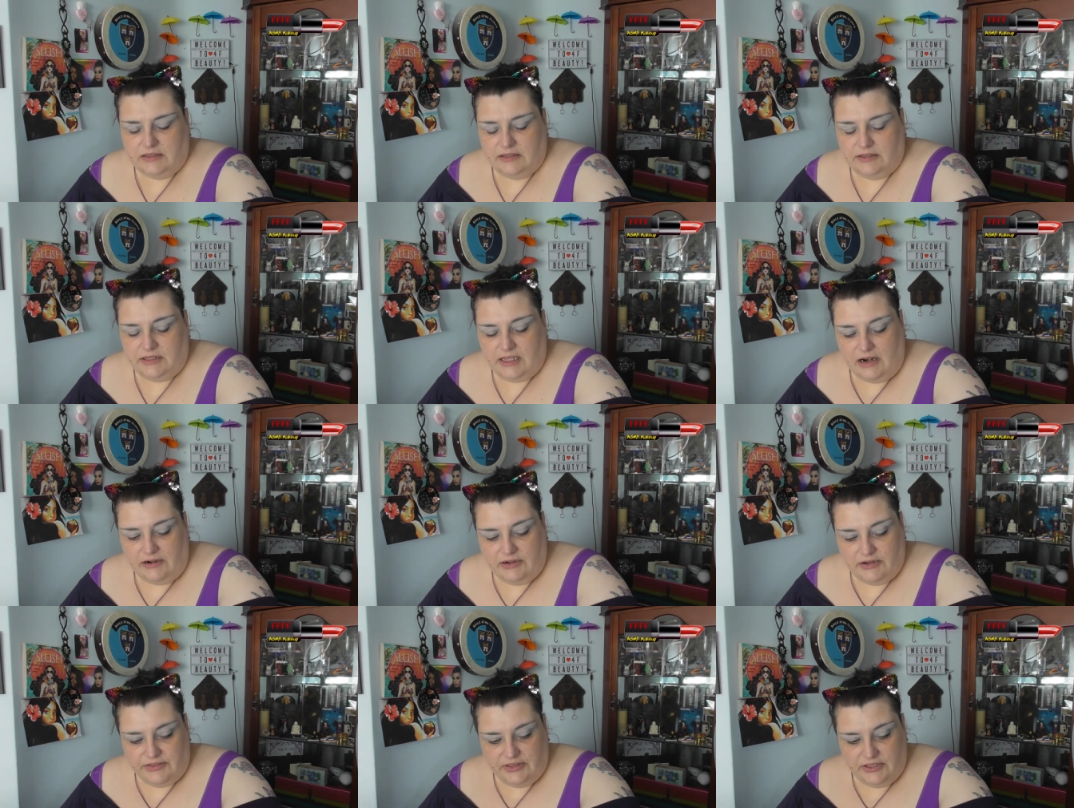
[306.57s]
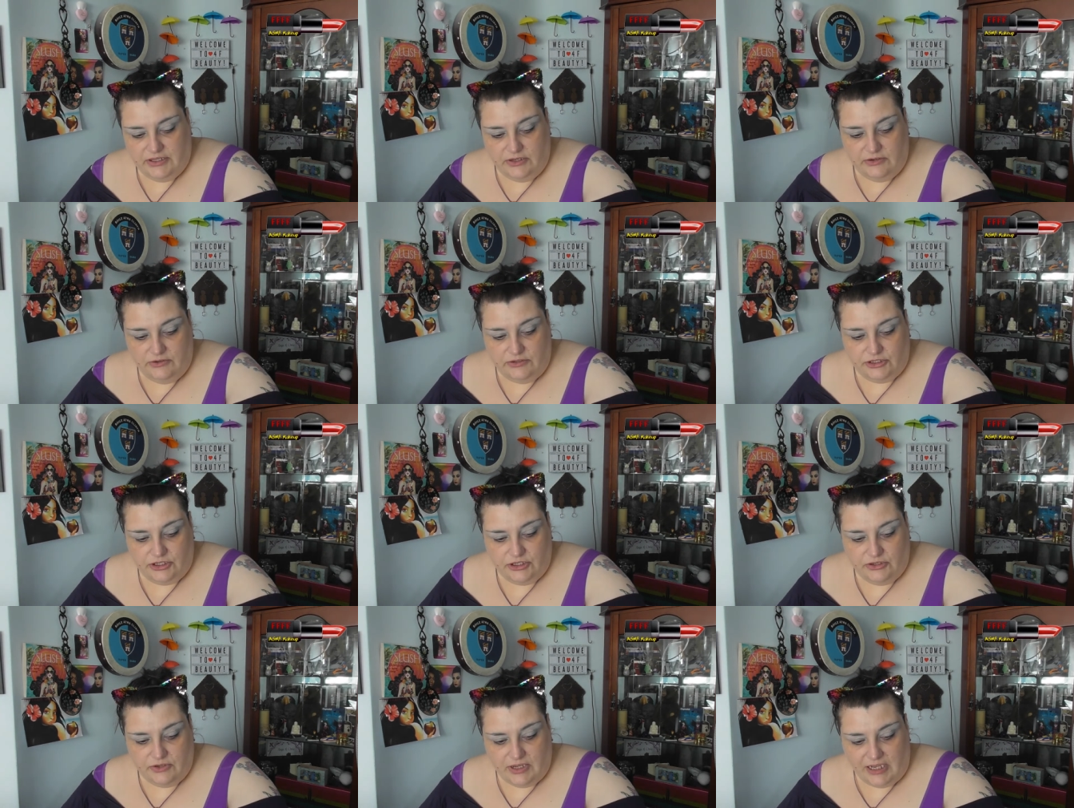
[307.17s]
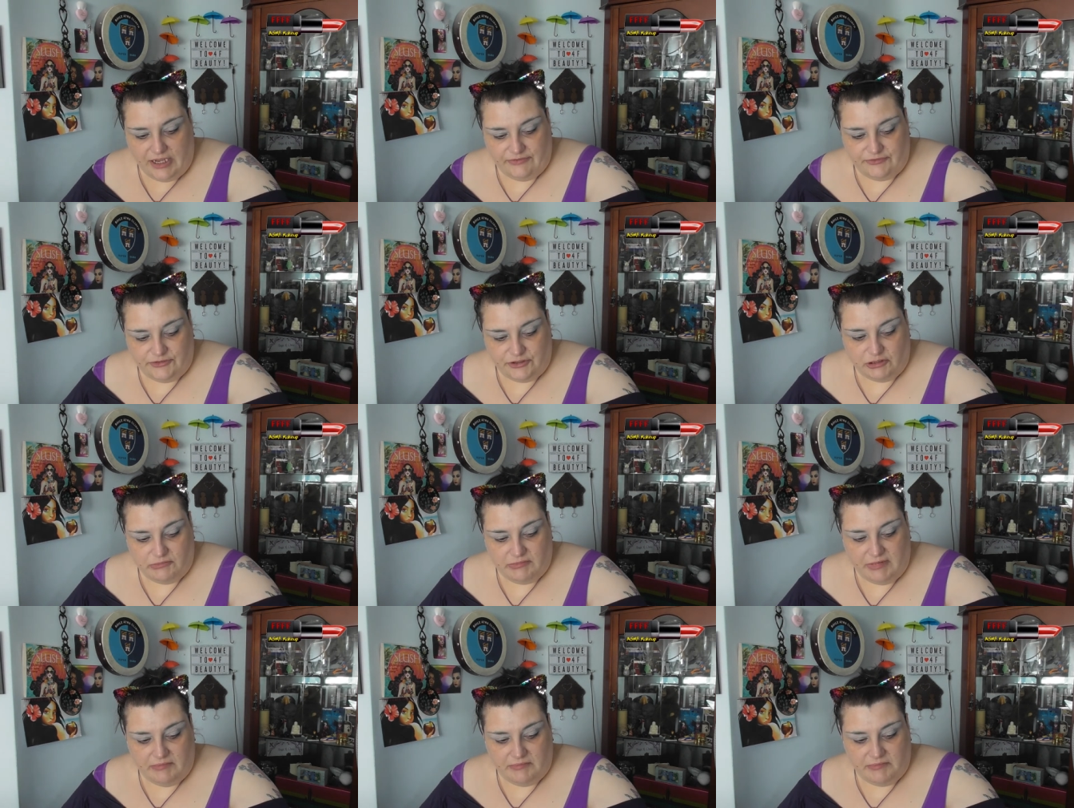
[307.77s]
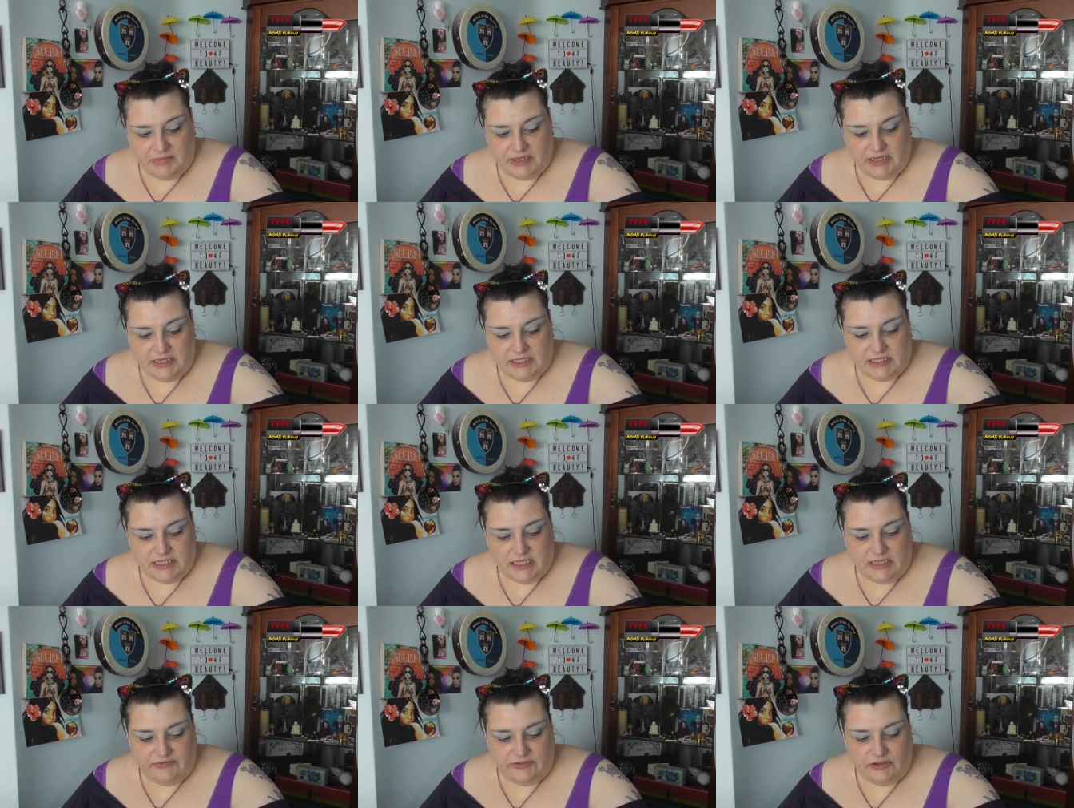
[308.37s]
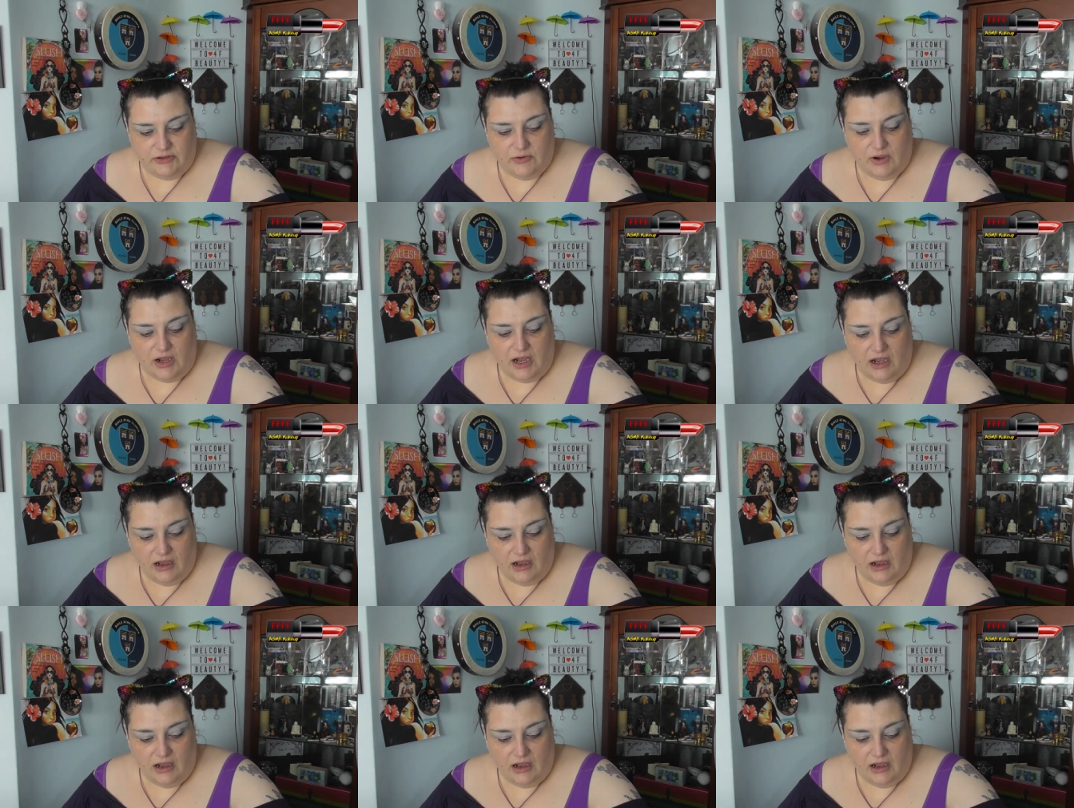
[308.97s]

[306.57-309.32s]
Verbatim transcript: the only thing you do have to remember is if you